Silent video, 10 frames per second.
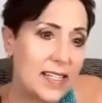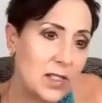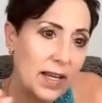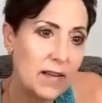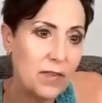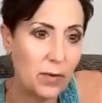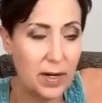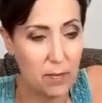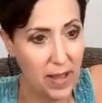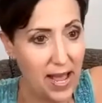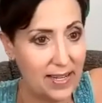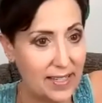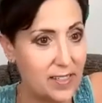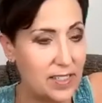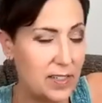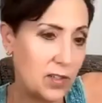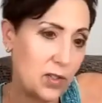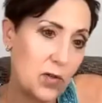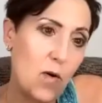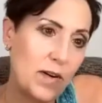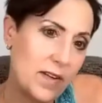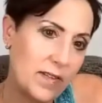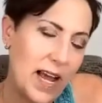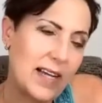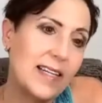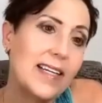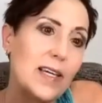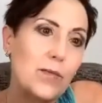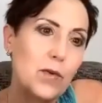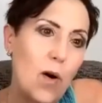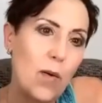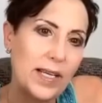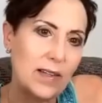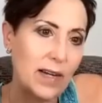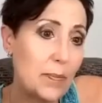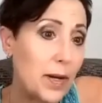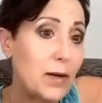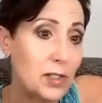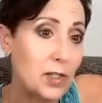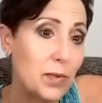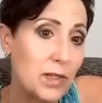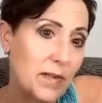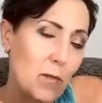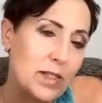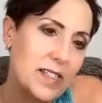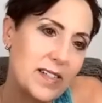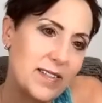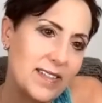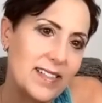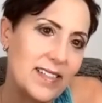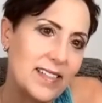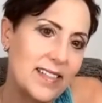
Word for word: guess like if they're in a package at the store, they're not going to keep growing. They're not perishable once they're in